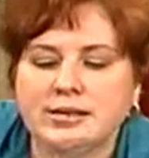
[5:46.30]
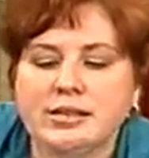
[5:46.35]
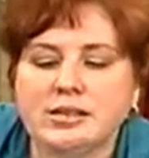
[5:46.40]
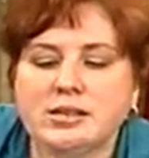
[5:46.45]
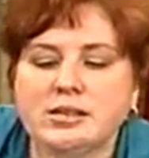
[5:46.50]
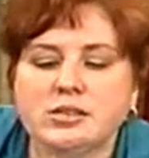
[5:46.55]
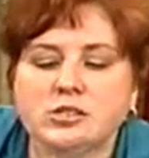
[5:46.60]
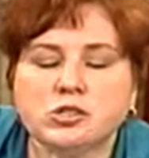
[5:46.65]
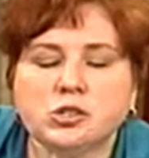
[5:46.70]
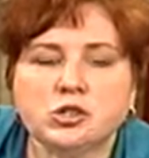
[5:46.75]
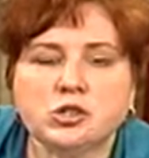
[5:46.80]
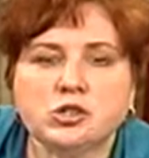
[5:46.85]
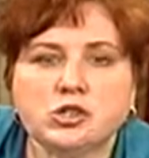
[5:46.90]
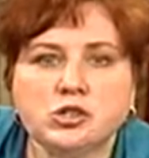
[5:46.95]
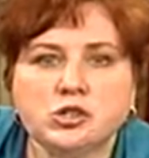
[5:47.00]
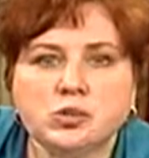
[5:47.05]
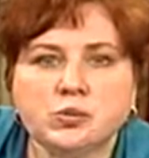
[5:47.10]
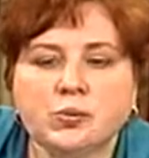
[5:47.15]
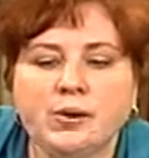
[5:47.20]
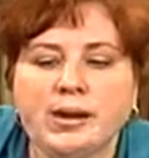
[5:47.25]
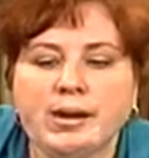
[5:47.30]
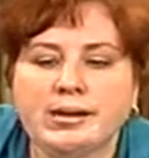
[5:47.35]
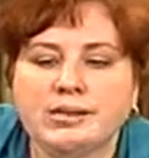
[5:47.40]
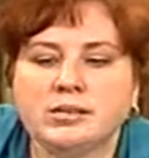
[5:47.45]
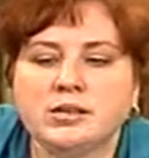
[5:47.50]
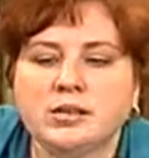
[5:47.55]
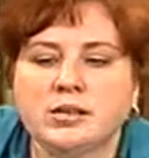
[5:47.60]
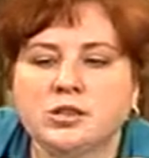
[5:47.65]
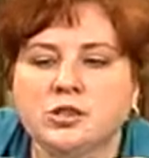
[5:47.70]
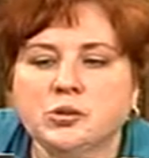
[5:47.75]
These are
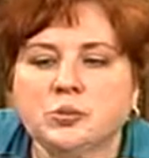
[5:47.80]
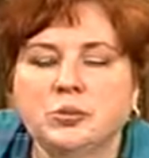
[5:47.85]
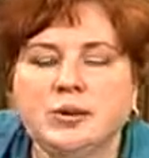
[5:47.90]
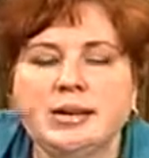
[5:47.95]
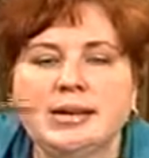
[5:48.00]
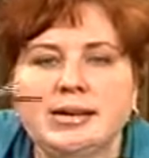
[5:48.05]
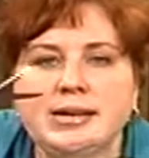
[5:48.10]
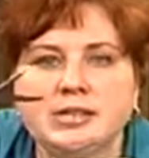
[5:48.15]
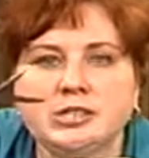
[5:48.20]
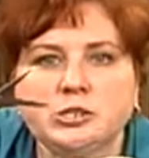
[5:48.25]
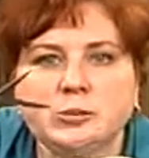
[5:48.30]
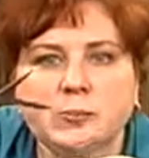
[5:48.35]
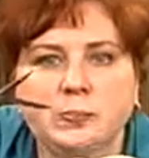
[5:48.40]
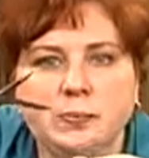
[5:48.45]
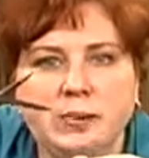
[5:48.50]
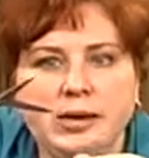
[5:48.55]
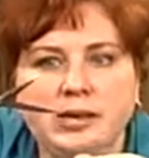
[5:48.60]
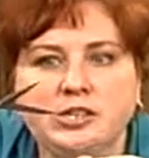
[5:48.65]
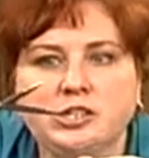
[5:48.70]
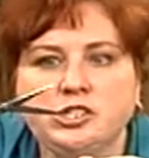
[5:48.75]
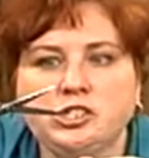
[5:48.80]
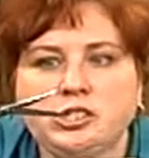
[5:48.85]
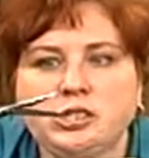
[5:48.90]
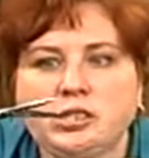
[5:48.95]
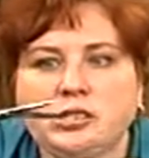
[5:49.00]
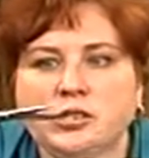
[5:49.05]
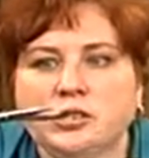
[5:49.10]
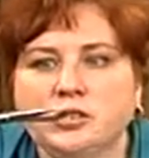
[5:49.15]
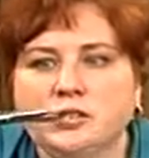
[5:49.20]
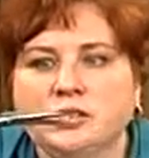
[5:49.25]
straight 3-inch bent
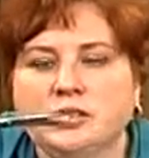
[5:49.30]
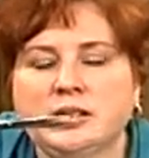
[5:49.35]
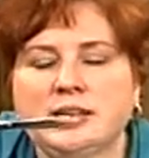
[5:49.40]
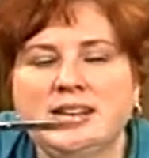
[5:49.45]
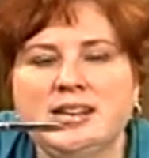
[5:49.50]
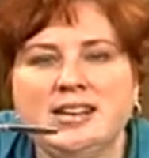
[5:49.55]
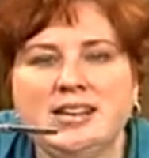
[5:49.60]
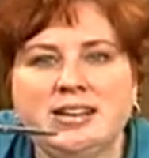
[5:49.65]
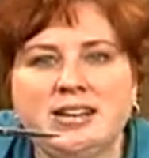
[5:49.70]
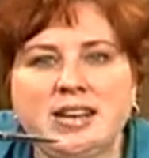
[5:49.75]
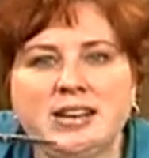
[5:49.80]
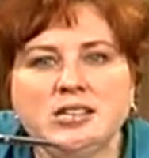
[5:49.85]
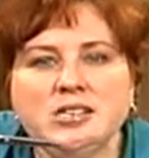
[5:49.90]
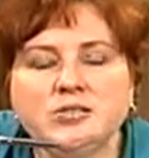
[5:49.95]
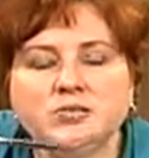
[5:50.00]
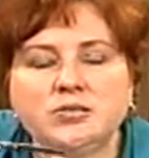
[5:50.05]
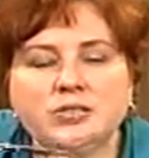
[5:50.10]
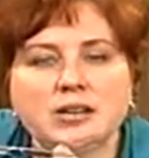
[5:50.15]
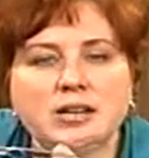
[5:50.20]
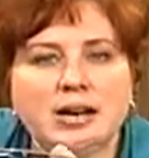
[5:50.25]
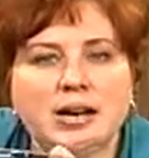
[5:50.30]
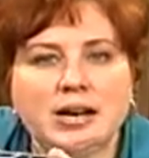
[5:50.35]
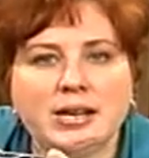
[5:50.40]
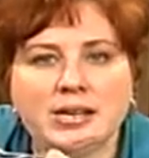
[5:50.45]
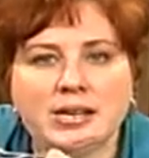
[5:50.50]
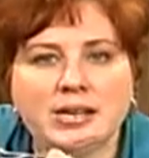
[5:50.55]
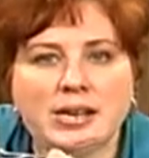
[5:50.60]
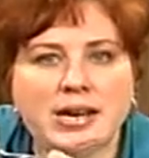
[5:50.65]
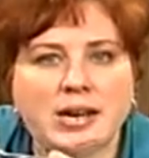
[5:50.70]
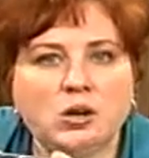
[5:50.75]
shears, nice for
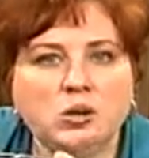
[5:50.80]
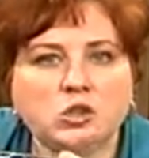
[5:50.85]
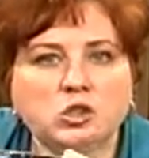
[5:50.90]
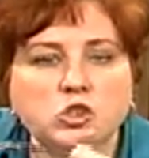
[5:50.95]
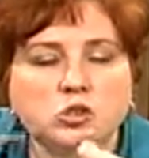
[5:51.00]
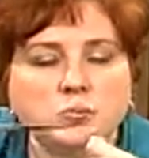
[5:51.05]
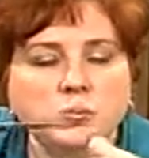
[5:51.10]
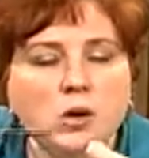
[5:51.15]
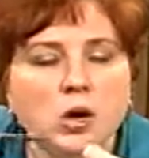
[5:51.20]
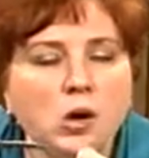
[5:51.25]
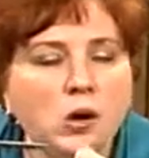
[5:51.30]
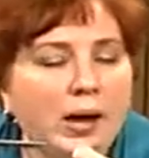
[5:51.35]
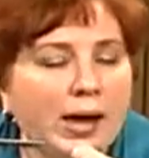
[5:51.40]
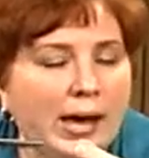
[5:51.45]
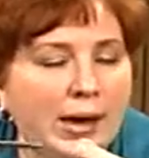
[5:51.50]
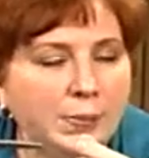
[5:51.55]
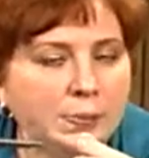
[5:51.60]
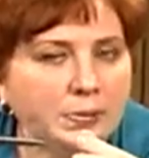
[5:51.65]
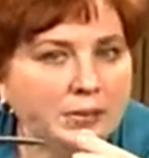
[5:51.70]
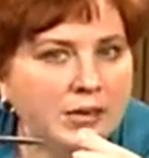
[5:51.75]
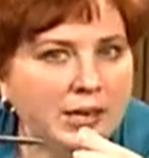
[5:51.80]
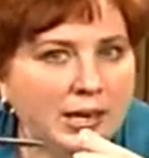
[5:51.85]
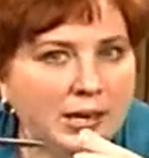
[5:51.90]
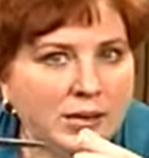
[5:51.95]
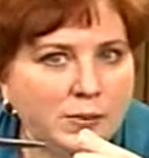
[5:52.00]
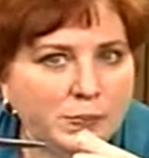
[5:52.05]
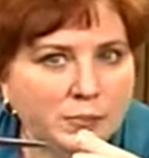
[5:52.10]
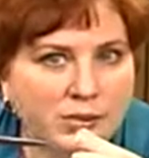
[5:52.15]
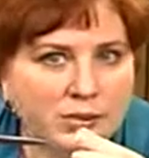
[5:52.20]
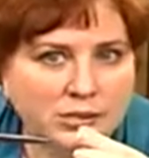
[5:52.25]
cutting out small
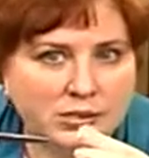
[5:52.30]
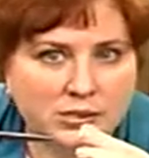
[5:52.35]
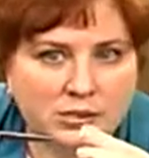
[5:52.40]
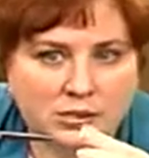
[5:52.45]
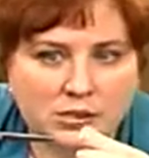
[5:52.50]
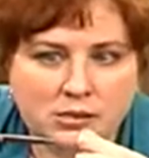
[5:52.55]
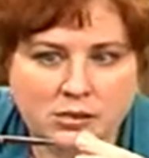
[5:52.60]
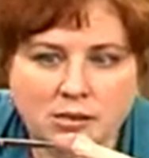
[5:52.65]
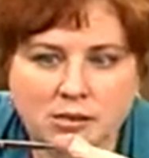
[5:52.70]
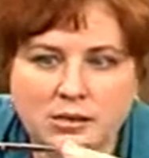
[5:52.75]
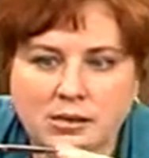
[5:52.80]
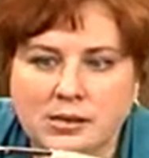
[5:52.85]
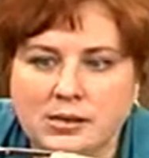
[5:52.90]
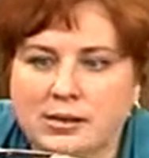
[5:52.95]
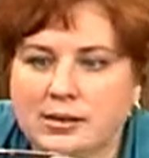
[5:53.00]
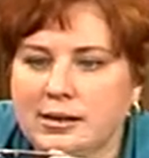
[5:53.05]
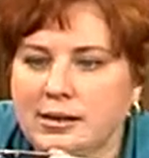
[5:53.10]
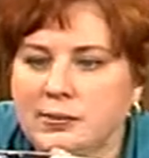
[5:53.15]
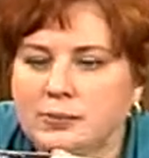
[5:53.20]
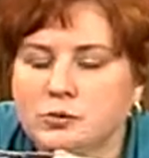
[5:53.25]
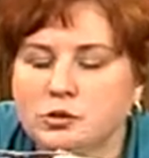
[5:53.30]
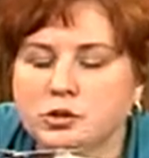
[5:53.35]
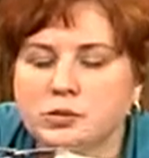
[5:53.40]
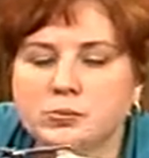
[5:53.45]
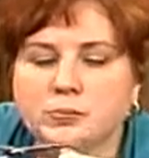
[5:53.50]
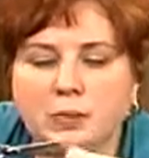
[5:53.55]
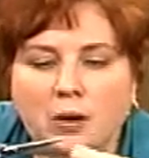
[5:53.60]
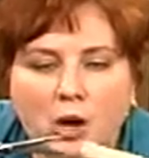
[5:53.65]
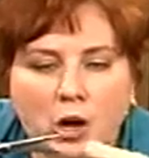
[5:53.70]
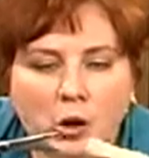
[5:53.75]
applique pieces,
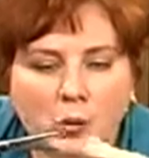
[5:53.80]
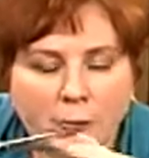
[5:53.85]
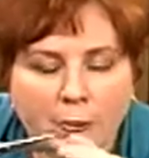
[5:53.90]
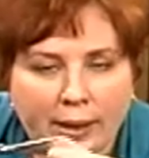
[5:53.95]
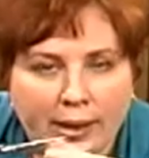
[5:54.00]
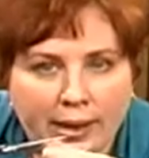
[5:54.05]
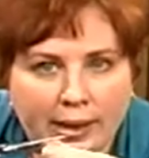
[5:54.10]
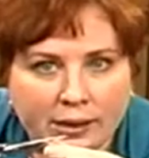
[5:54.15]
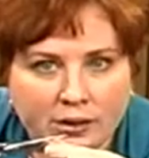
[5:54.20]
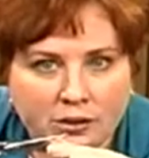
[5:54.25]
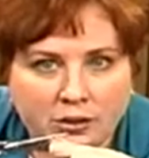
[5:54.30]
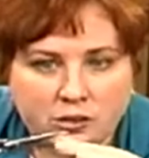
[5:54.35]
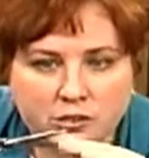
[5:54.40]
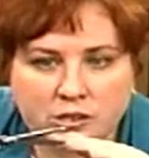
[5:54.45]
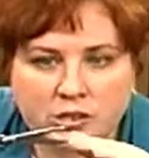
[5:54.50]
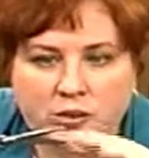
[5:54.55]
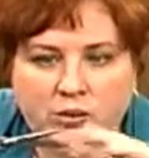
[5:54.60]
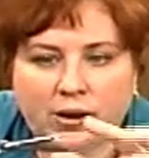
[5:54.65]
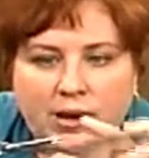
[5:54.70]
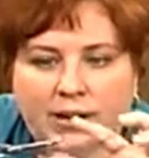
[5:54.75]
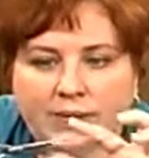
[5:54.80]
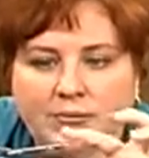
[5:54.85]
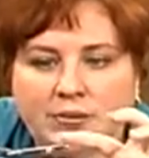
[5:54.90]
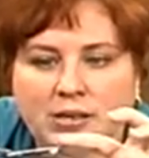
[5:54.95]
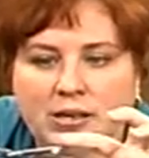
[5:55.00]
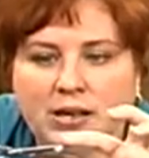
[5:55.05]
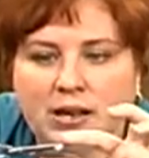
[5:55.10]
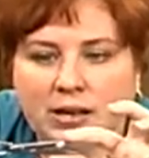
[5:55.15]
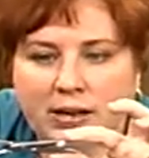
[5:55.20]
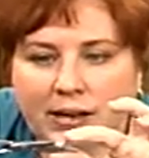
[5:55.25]
small patterns that you have
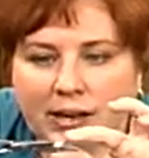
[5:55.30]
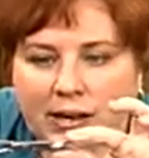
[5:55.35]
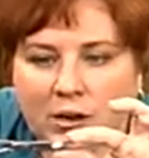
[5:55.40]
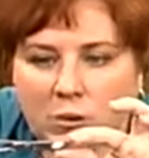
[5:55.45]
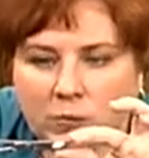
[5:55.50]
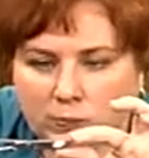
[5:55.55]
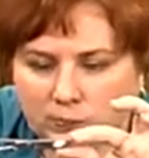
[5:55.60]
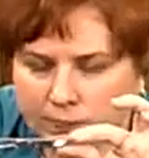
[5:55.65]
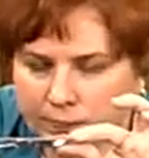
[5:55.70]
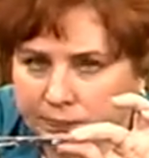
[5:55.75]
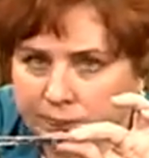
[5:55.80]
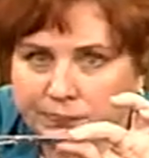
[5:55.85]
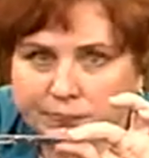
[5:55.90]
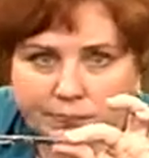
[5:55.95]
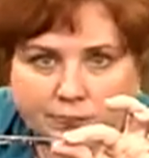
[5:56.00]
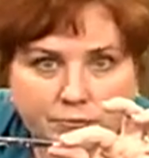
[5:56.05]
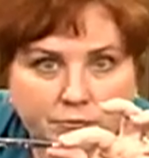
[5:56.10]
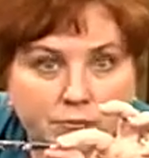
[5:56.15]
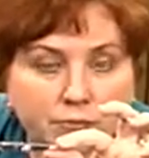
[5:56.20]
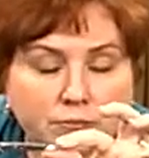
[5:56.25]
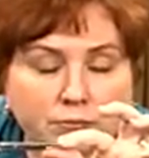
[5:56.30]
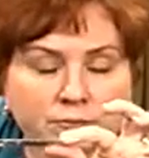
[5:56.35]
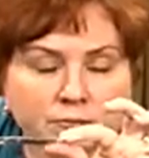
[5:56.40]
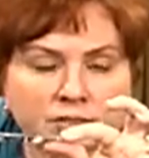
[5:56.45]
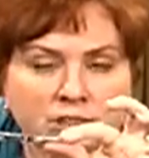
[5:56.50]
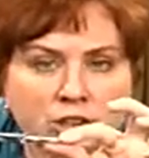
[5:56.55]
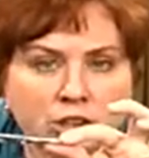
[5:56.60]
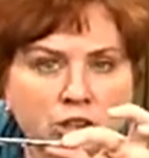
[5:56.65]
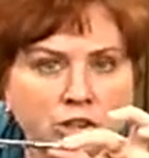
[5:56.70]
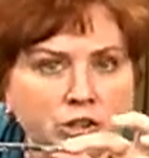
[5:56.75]
to cut out.
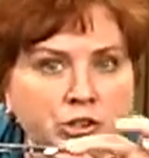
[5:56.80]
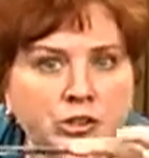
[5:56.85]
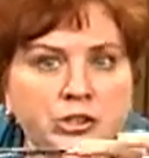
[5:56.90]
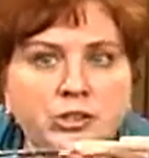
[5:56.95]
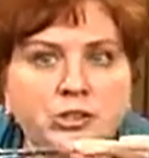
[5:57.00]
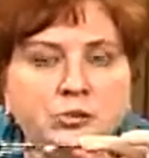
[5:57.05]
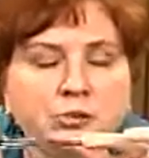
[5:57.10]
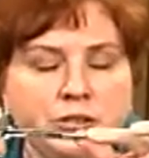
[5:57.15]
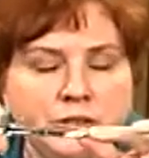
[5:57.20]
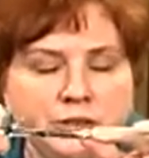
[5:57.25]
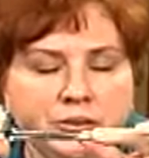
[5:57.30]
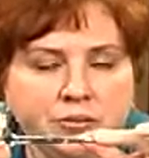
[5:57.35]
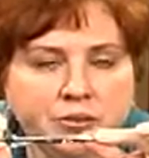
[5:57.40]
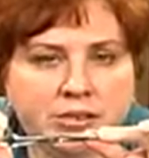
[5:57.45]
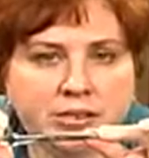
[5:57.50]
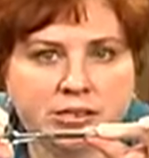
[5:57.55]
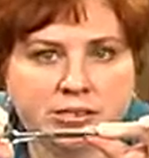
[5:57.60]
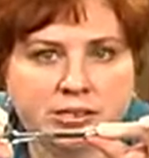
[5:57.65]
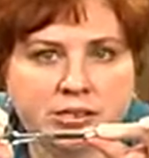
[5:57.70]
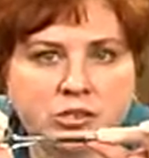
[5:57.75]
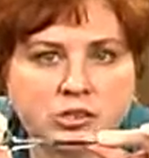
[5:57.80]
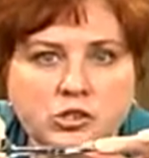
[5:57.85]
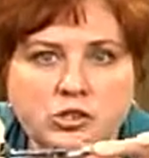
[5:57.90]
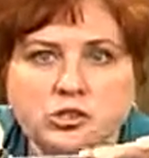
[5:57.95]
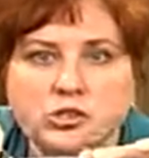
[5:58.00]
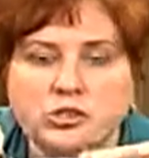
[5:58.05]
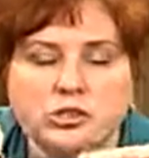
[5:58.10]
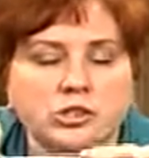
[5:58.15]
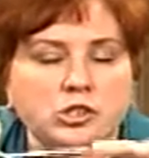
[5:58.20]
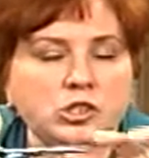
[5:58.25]
Good utility
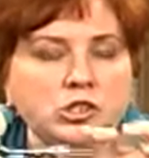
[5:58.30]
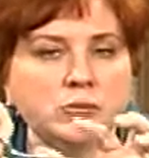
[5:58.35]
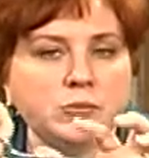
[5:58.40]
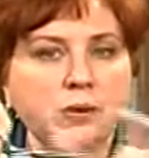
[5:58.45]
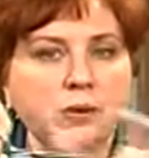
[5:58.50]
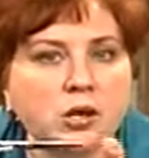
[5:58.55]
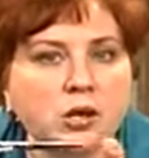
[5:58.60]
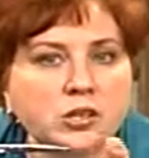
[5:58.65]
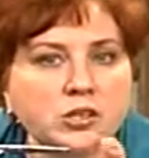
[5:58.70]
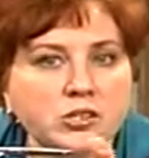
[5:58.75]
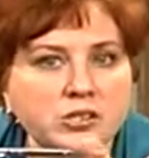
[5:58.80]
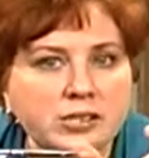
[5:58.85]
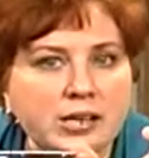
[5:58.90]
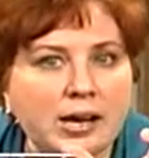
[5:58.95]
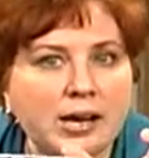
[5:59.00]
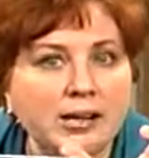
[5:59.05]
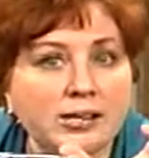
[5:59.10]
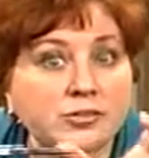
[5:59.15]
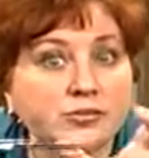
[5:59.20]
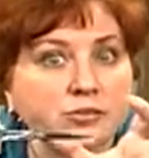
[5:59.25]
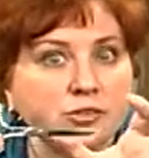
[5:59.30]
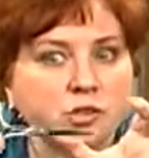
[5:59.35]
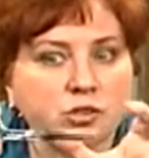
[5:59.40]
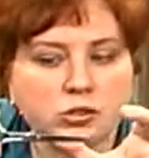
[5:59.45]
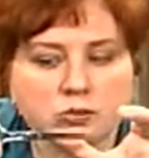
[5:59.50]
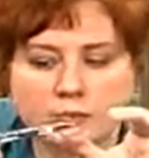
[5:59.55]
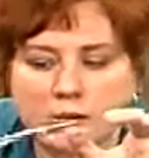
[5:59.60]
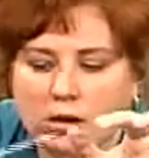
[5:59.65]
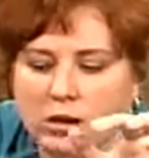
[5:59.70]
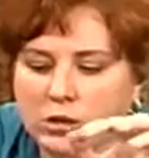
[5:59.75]
scissors, just a smaller size for a
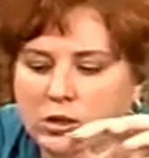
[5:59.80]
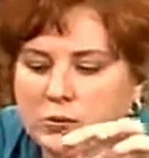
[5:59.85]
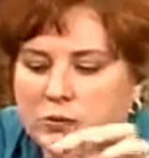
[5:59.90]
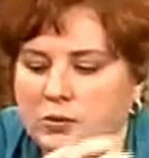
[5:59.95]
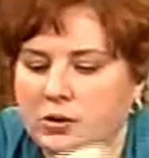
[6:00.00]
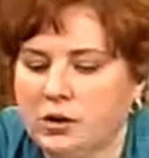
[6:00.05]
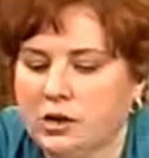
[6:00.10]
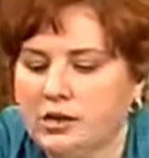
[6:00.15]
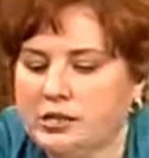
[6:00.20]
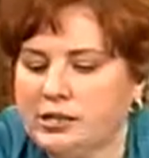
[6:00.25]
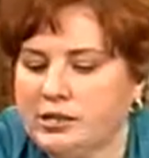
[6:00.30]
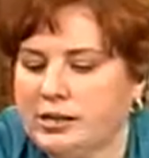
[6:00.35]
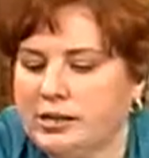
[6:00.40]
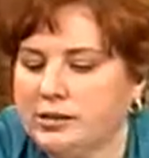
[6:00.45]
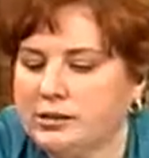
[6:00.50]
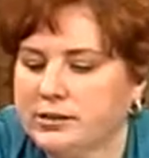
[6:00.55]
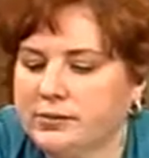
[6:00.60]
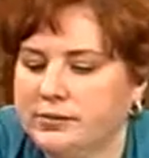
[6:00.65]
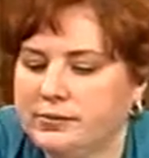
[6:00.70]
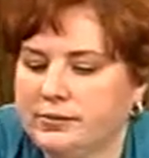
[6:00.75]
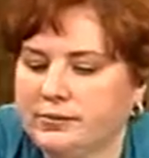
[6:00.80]
smaller project.